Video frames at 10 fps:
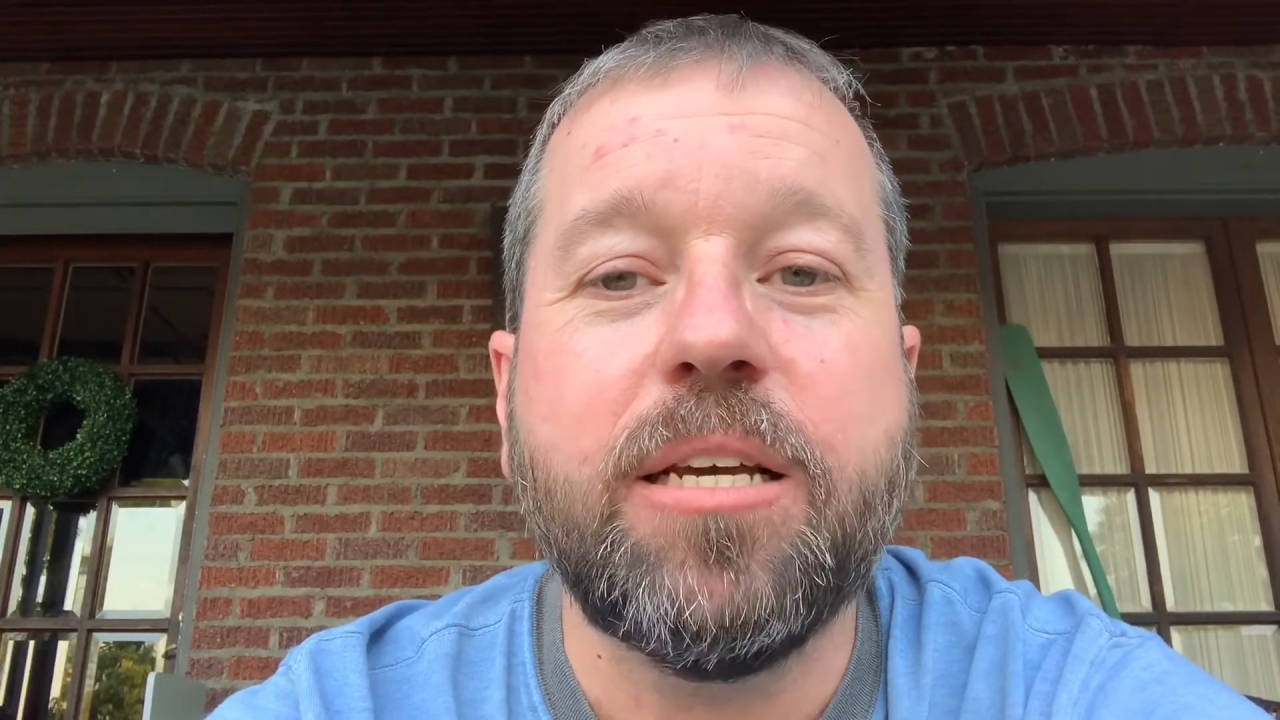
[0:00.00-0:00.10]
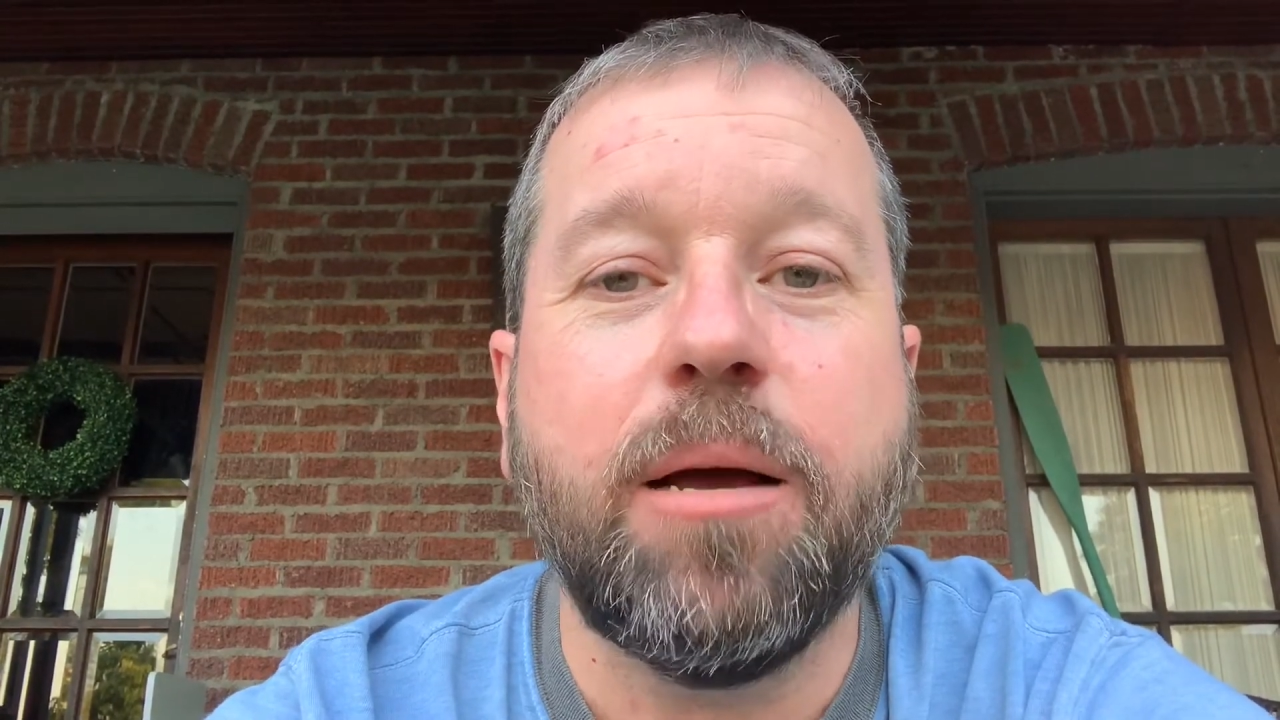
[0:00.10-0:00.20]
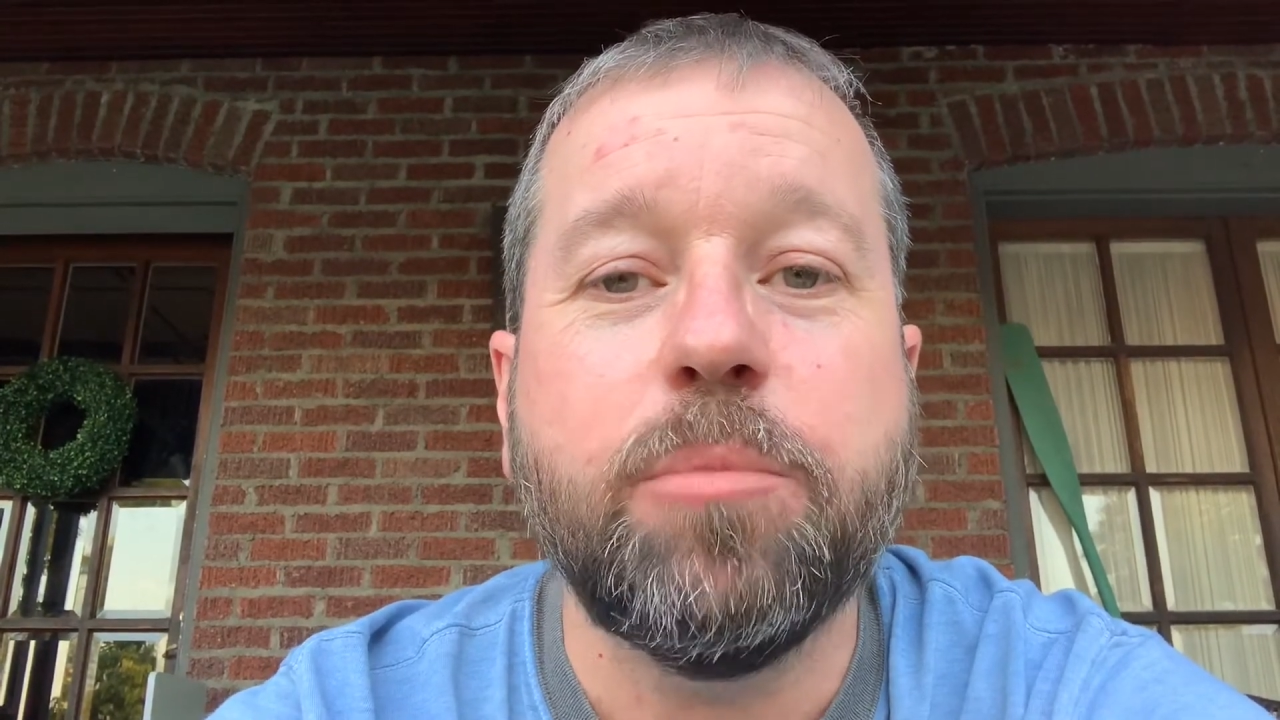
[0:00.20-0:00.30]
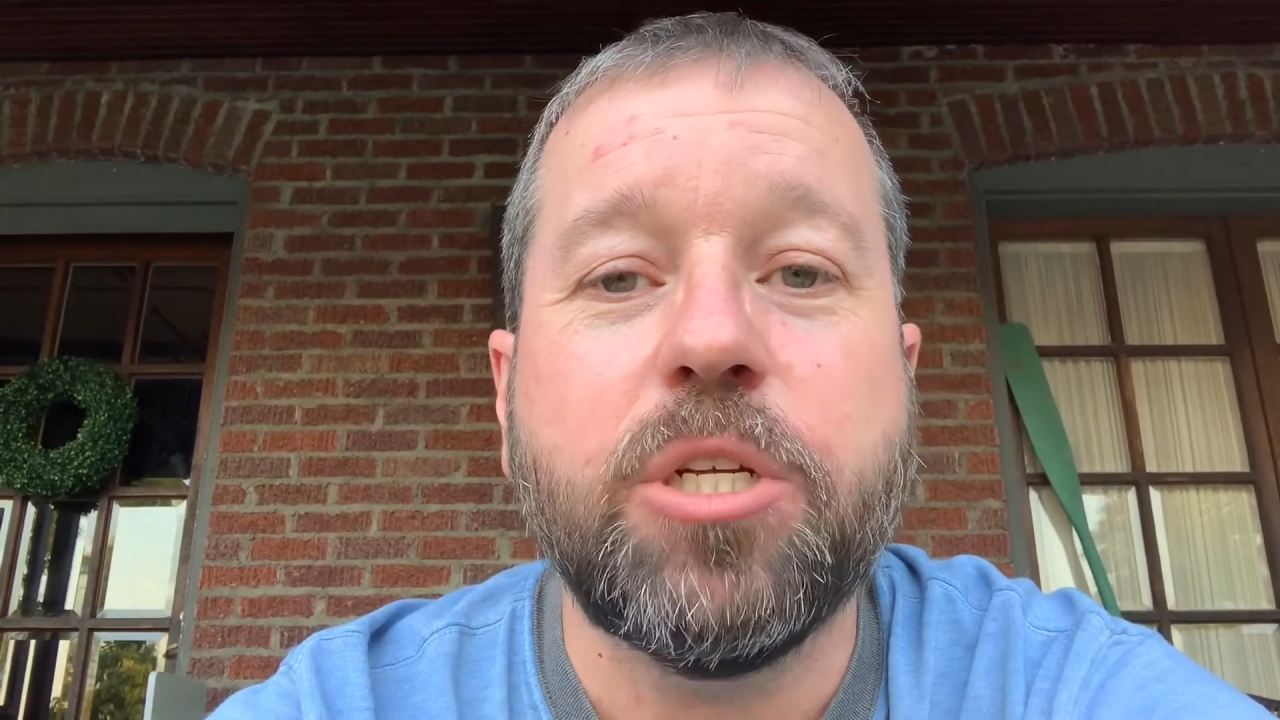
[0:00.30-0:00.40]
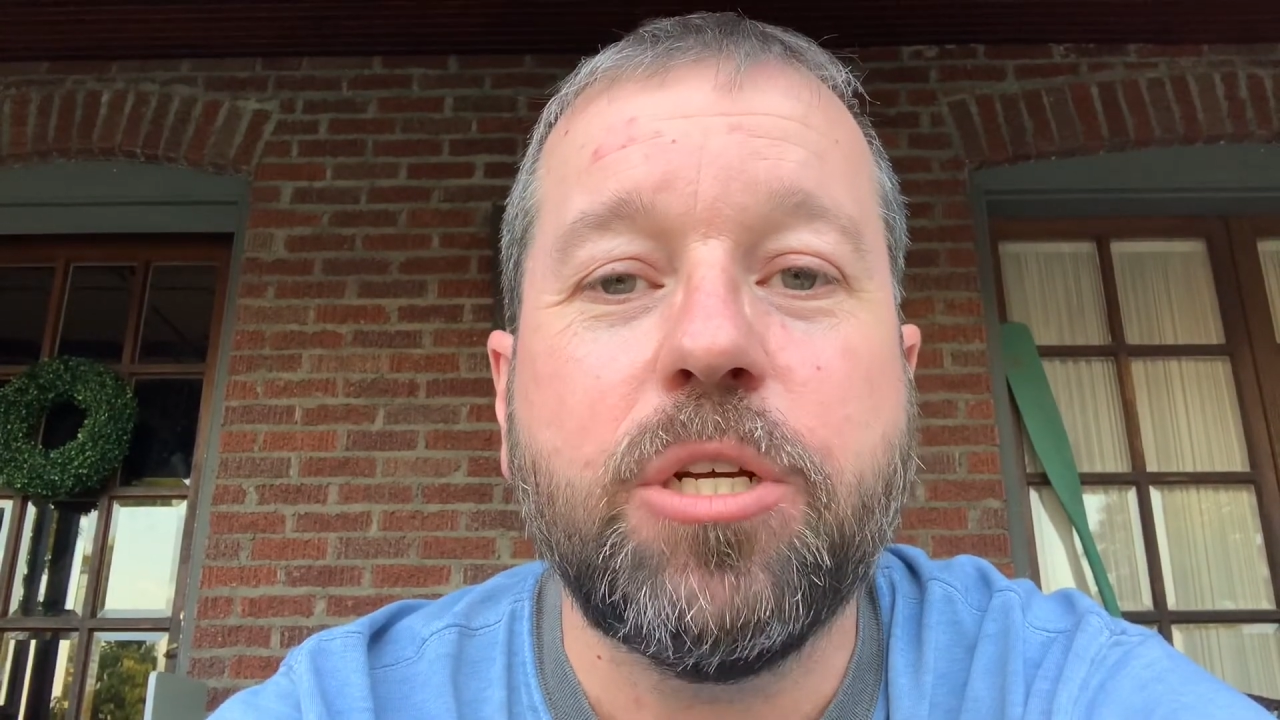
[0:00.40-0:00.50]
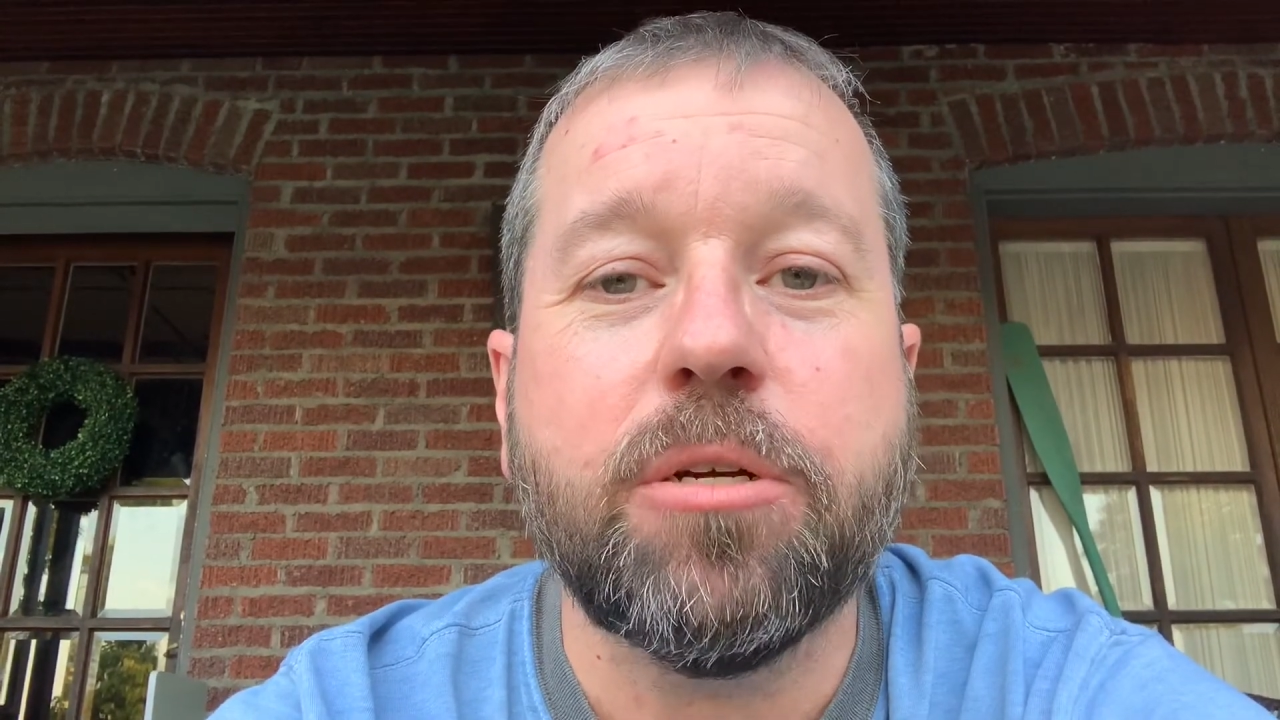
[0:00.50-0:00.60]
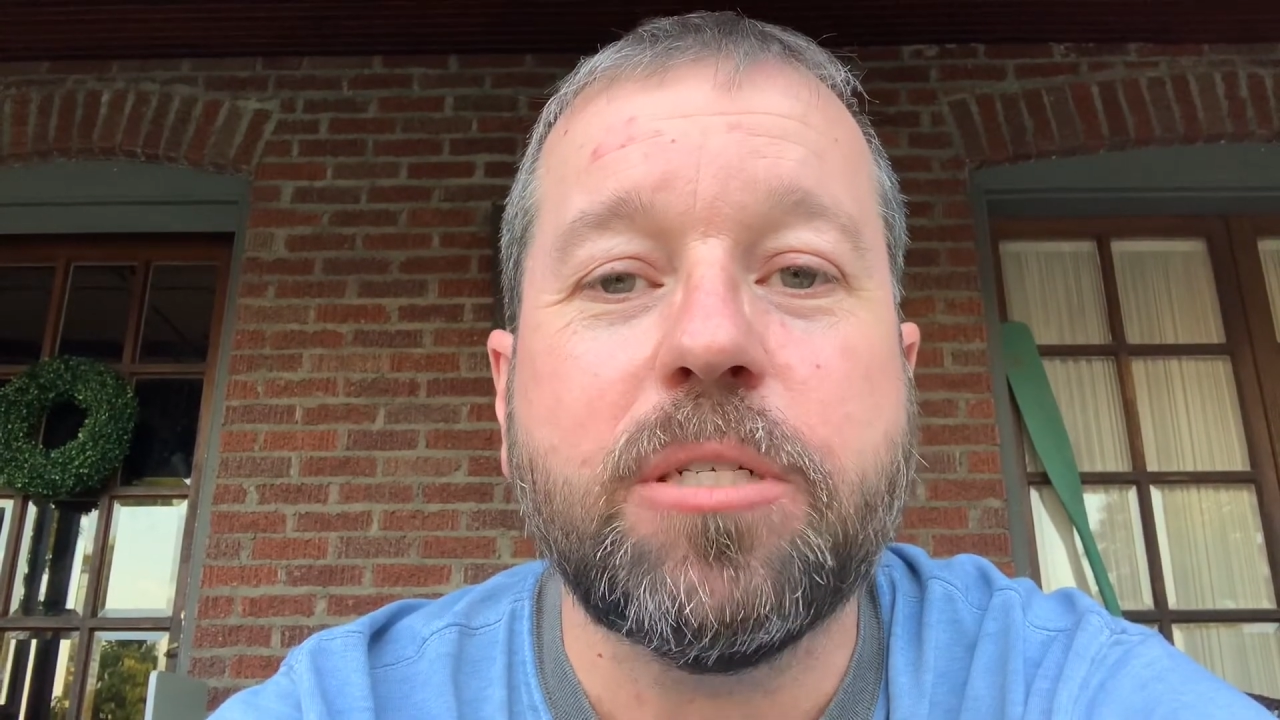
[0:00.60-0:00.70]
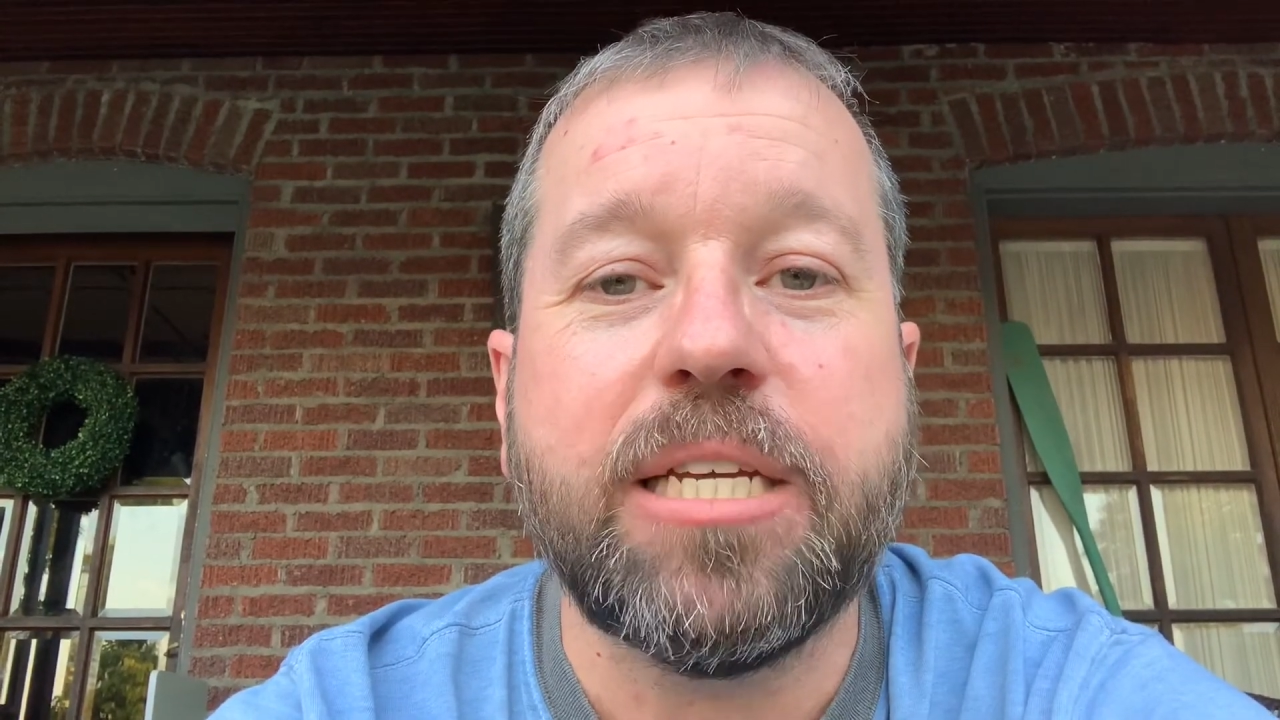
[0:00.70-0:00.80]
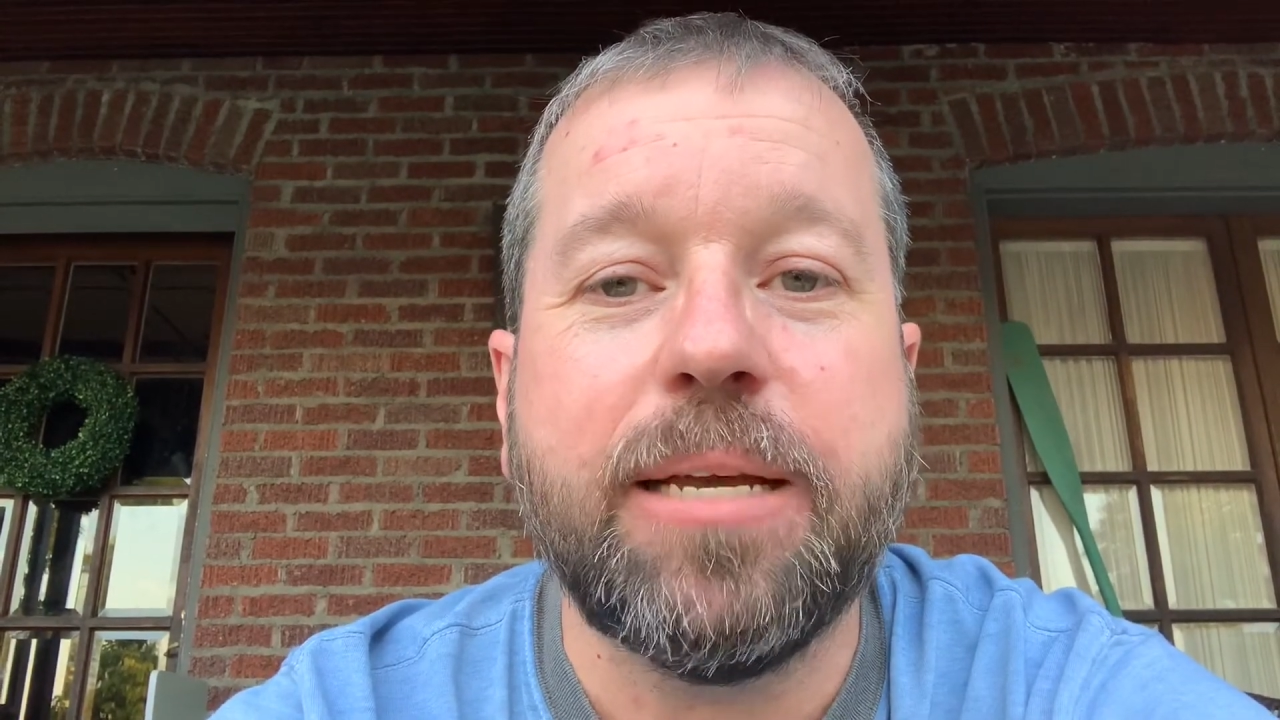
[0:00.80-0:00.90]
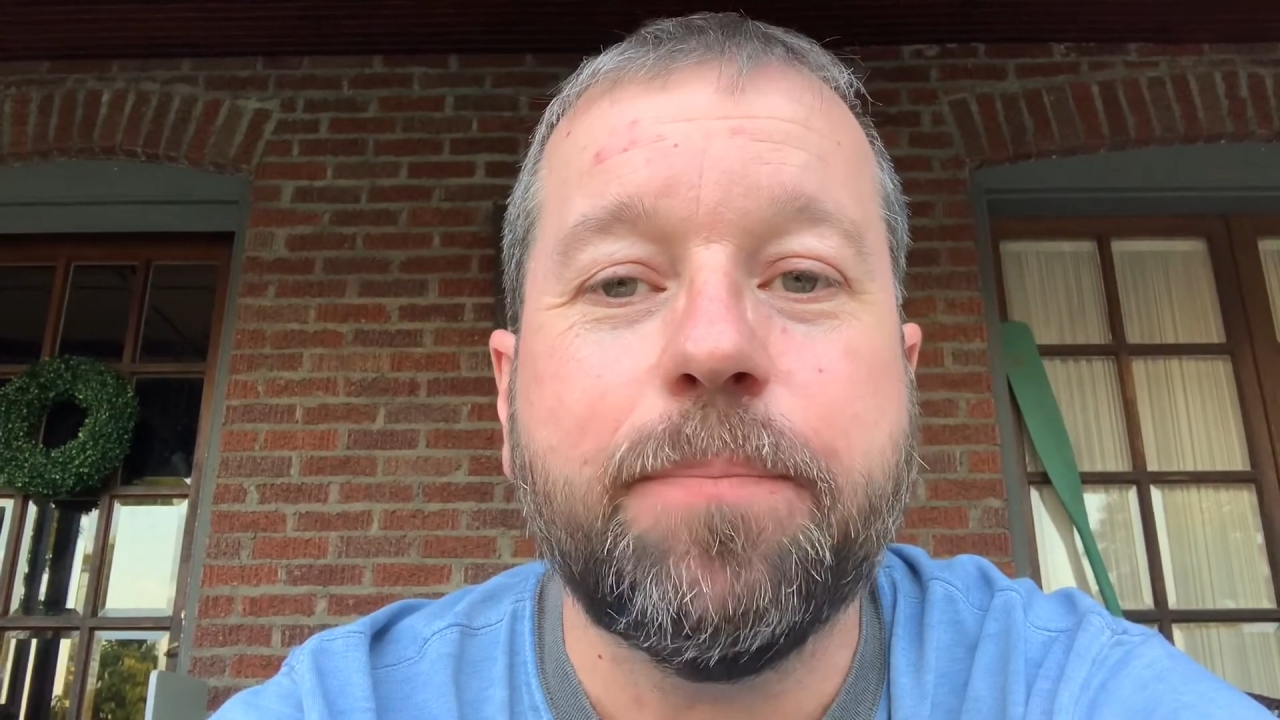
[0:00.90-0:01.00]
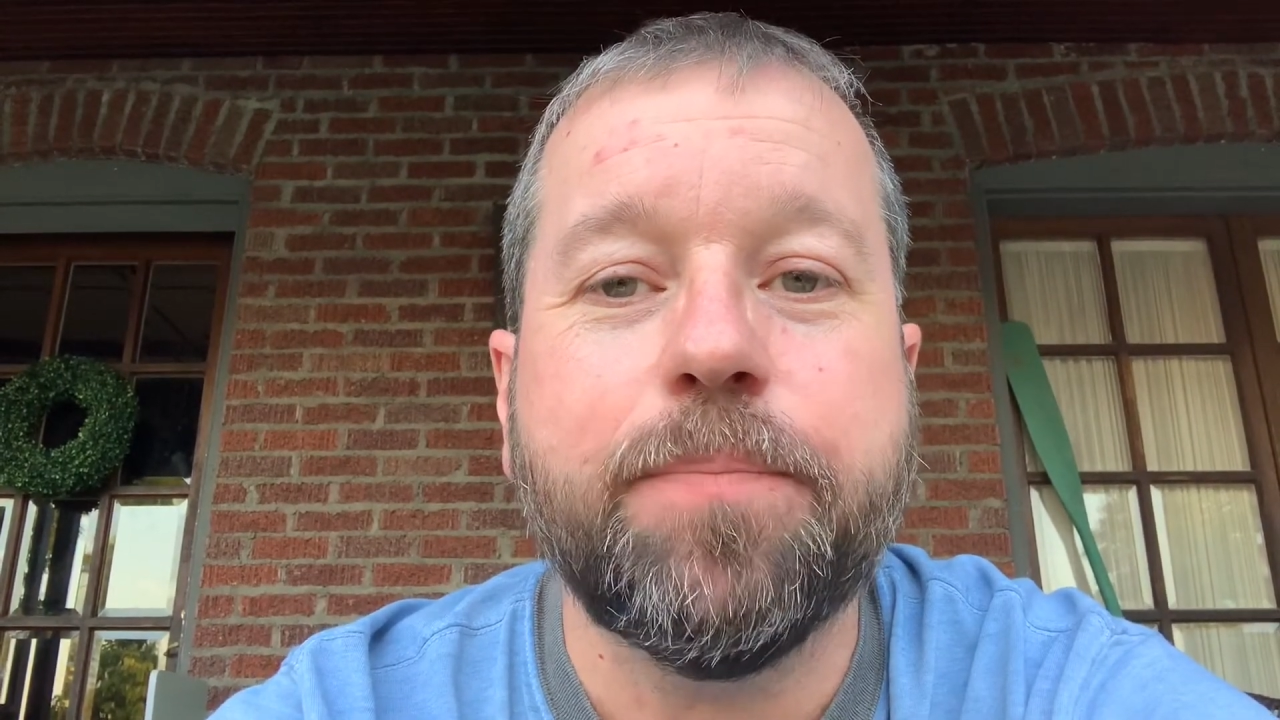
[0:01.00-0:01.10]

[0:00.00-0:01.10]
come to your team.